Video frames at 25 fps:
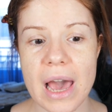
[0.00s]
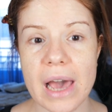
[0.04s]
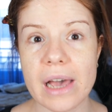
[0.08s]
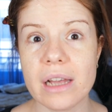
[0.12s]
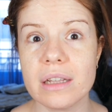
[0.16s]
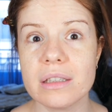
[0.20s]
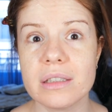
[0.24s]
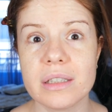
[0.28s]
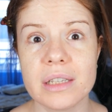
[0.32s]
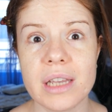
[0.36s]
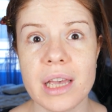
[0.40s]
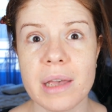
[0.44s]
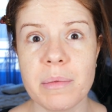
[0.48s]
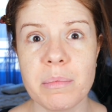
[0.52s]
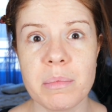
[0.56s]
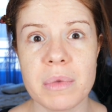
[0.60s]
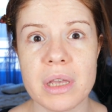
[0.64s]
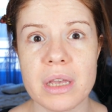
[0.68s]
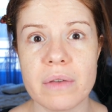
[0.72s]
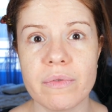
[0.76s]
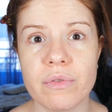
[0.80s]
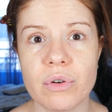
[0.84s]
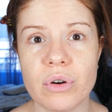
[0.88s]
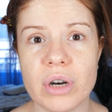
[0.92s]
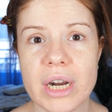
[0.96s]
and DM
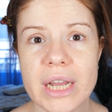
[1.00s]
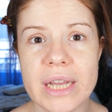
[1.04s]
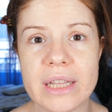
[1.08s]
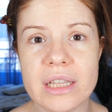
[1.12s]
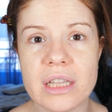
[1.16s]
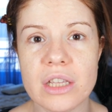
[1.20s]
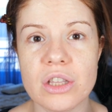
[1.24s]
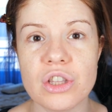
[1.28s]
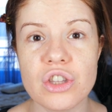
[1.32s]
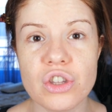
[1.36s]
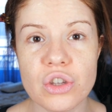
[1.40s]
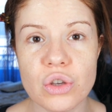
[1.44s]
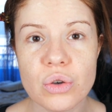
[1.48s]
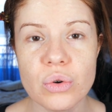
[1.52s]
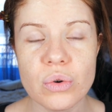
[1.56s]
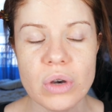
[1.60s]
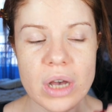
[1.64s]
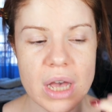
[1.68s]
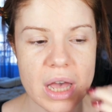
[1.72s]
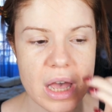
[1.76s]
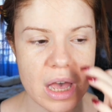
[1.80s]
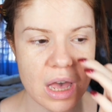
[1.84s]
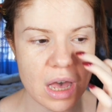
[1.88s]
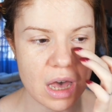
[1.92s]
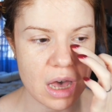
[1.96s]
me for any new
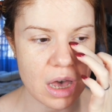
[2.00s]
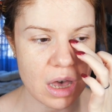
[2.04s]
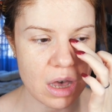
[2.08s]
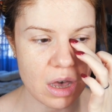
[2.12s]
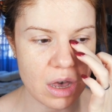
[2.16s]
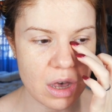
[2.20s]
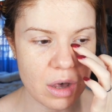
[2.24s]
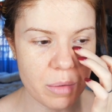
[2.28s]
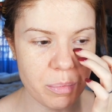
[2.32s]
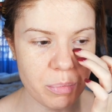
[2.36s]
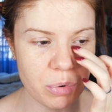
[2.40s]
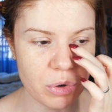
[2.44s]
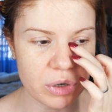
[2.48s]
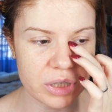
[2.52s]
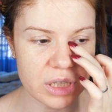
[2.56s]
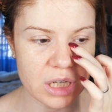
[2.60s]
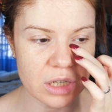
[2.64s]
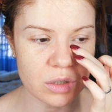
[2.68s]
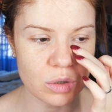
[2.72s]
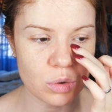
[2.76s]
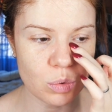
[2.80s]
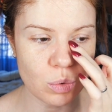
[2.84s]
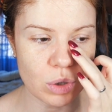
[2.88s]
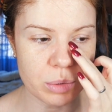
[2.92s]
product